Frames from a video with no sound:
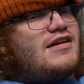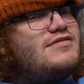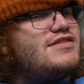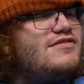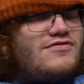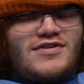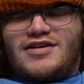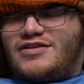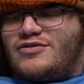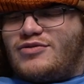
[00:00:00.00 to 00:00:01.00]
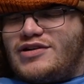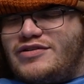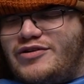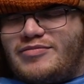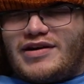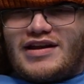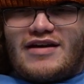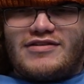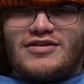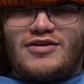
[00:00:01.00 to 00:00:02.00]
I was gonna fucking grill you about
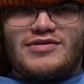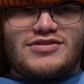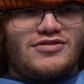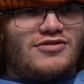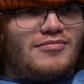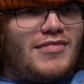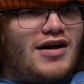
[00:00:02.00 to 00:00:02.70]
having no internal